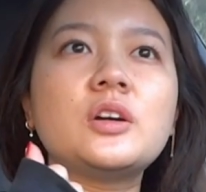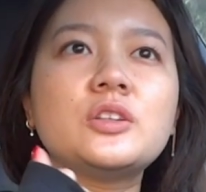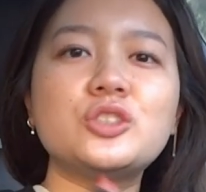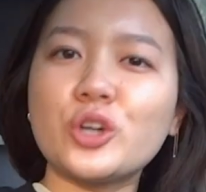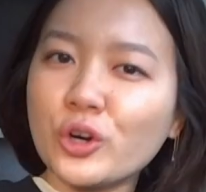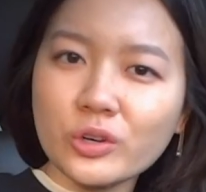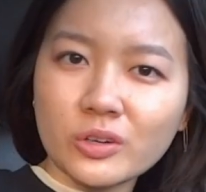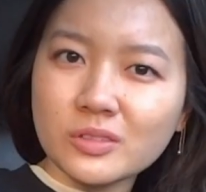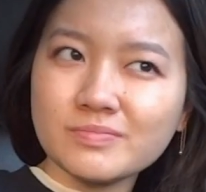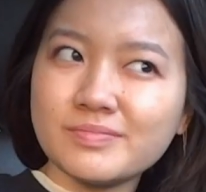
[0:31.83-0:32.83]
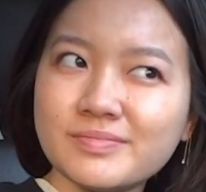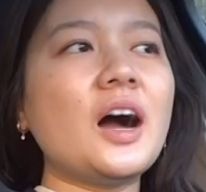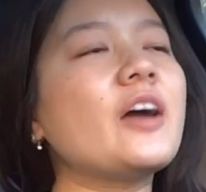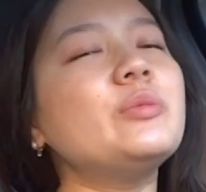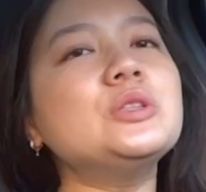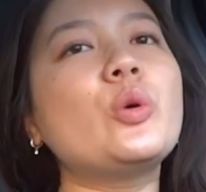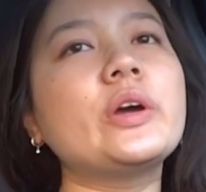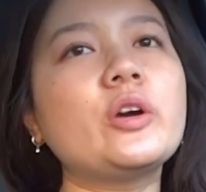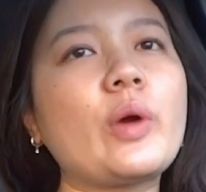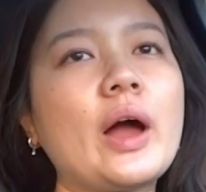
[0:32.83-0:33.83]
journal. I've been
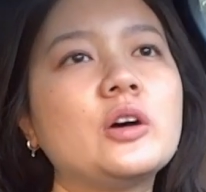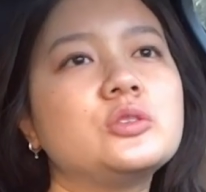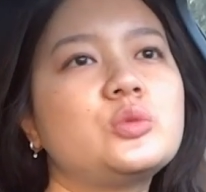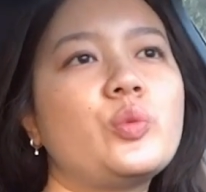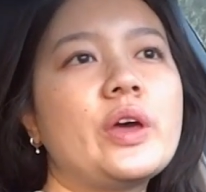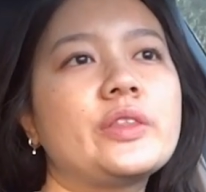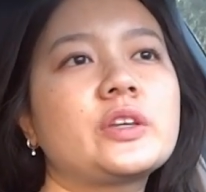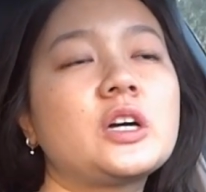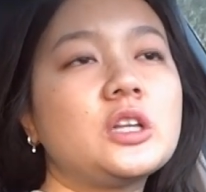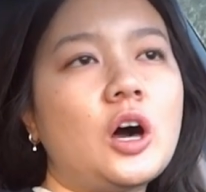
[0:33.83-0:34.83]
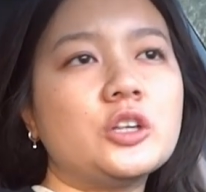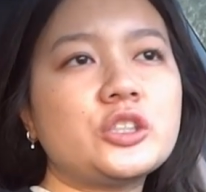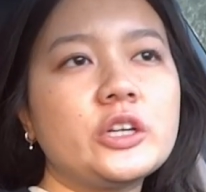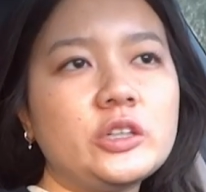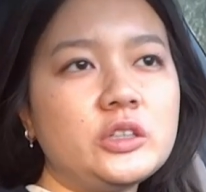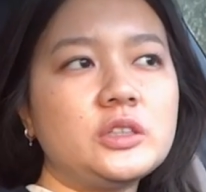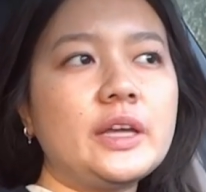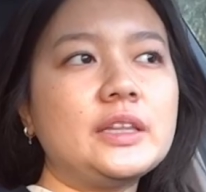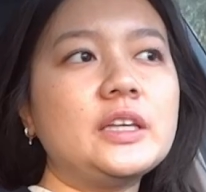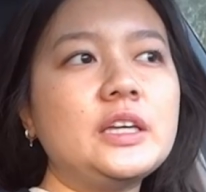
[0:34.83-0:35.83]
toying around with collaging
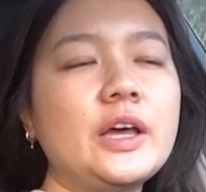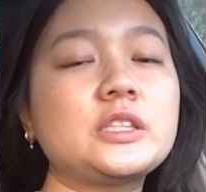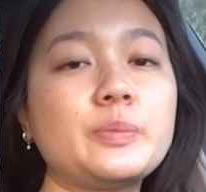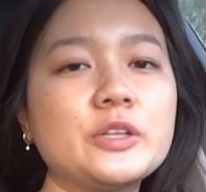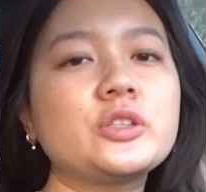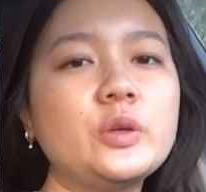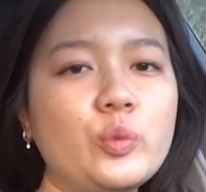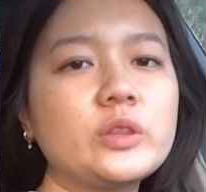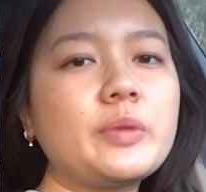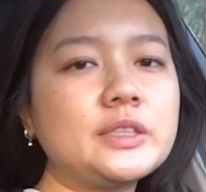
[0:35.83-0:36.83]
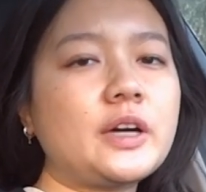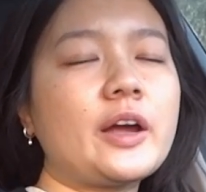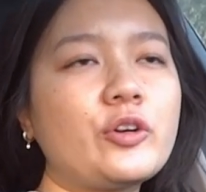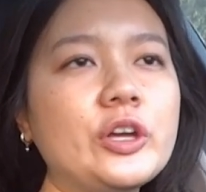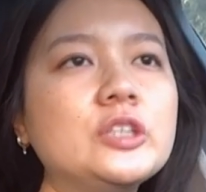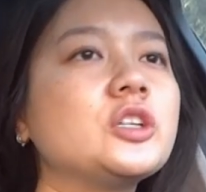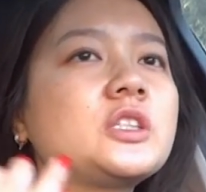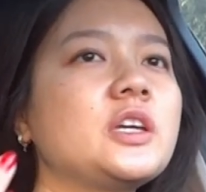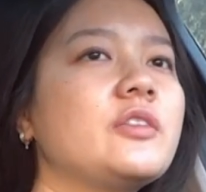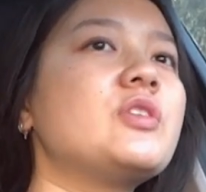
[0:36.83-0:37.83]
lately, especially with my diary, just
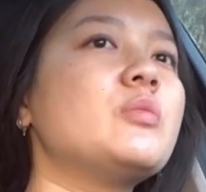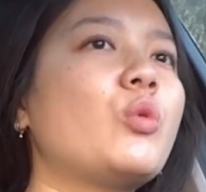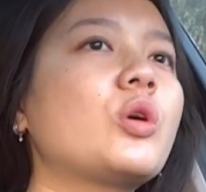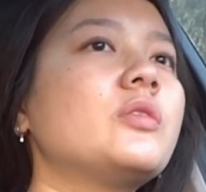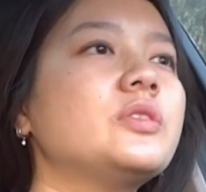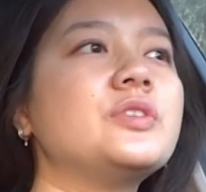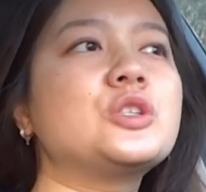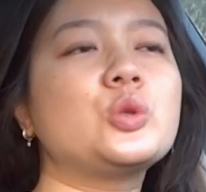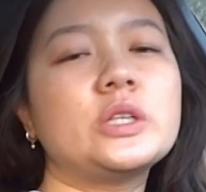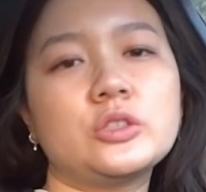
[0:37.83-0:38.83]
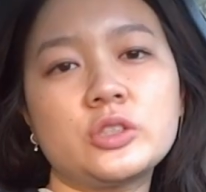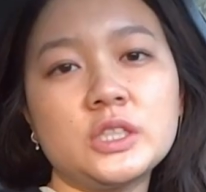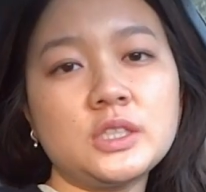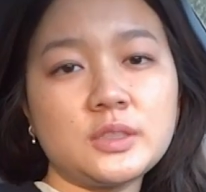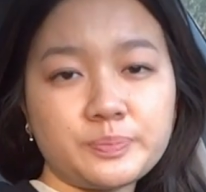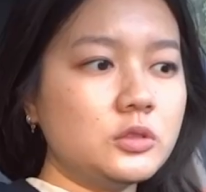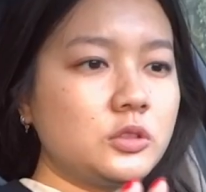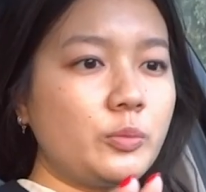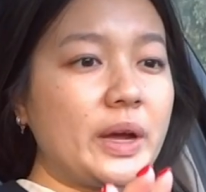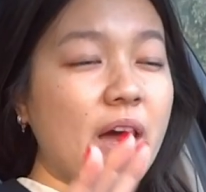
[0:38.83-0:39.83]
to give it more of a visual interest.
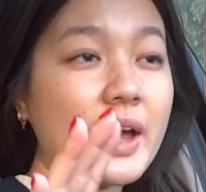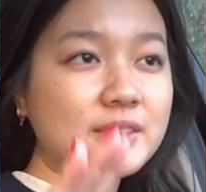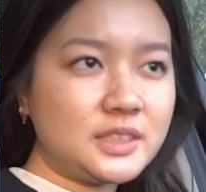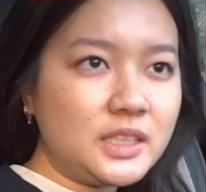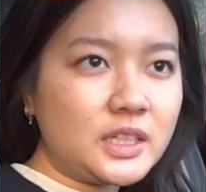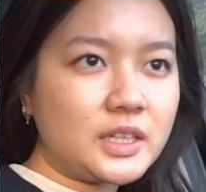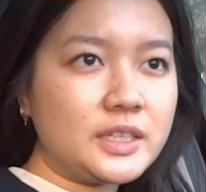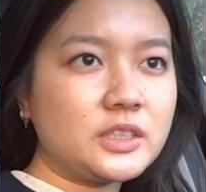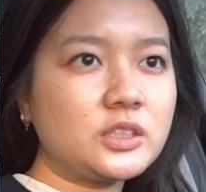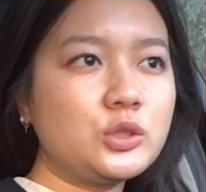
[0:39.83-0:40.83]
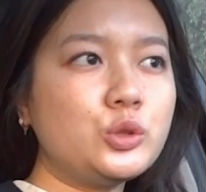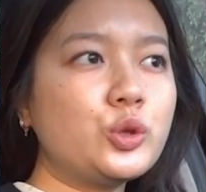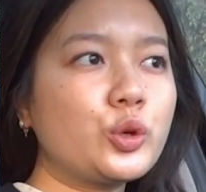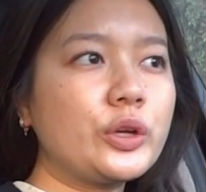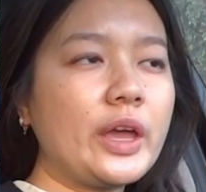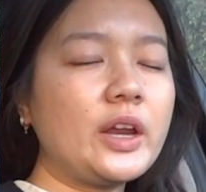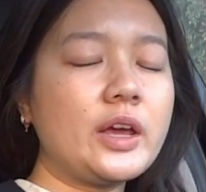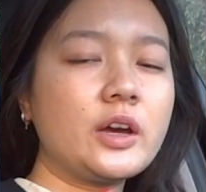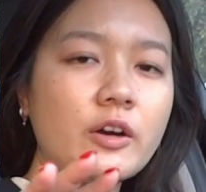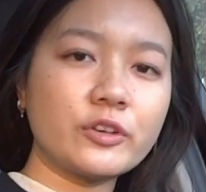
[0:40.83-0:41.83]
So my idea is to create a
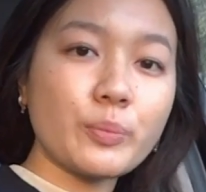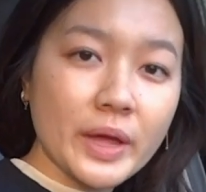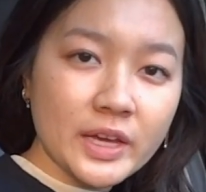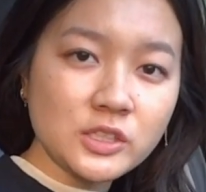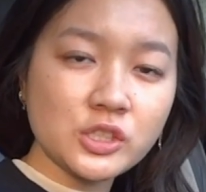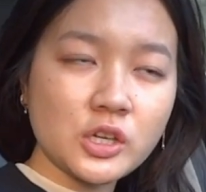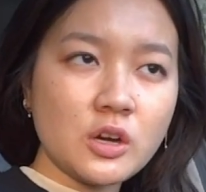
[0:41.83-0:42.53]
cover page